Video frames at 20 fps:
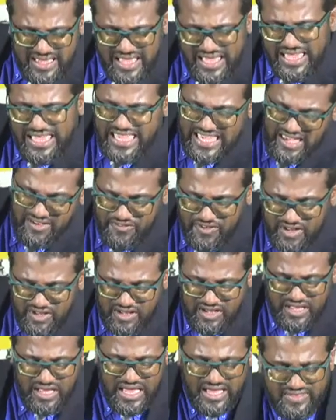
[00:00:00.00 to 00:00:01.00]
Evil.
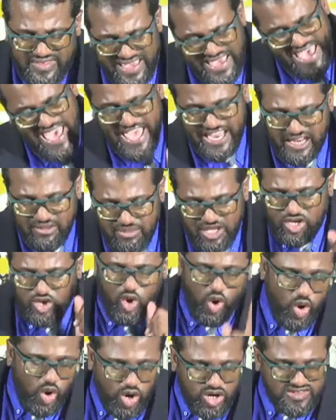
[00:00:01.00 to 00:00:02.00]
The enemy
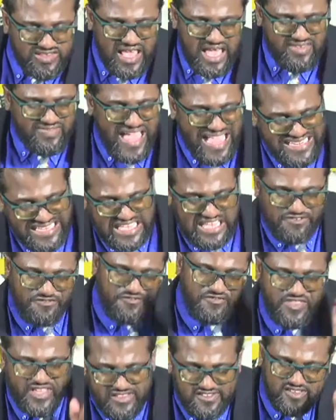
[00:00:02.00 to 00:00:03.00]
knows that if
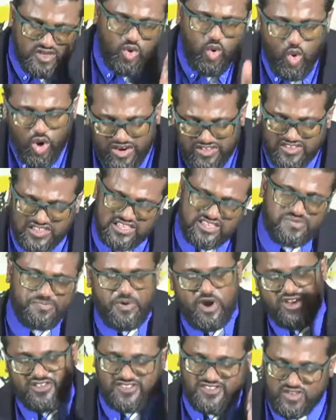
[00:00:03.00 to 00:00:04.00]
this course is
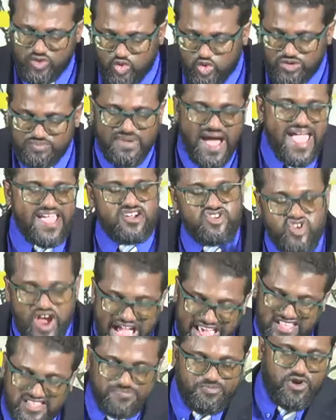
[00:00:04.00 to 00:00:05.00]
pursued by
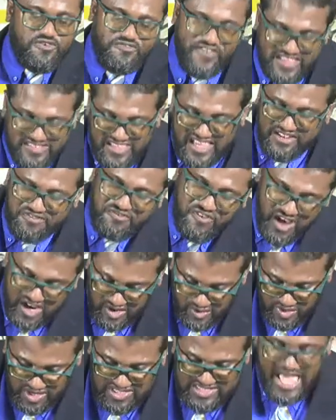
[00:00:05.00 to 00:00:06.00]
Christ's professed
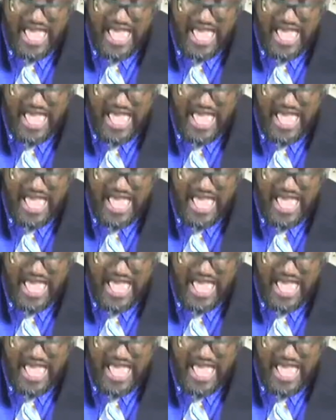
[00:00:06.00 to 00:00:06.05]
followers,